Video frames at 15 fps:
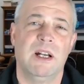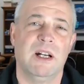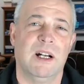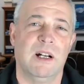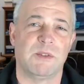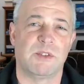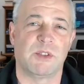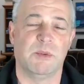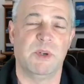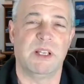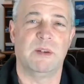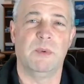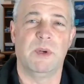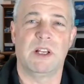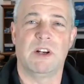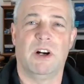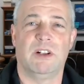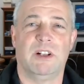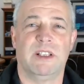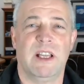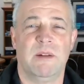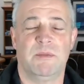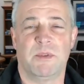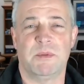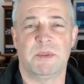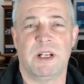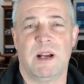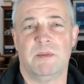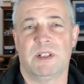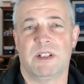we call on them from time
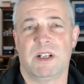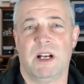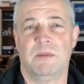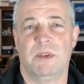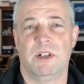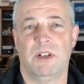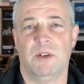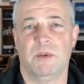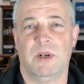to time to do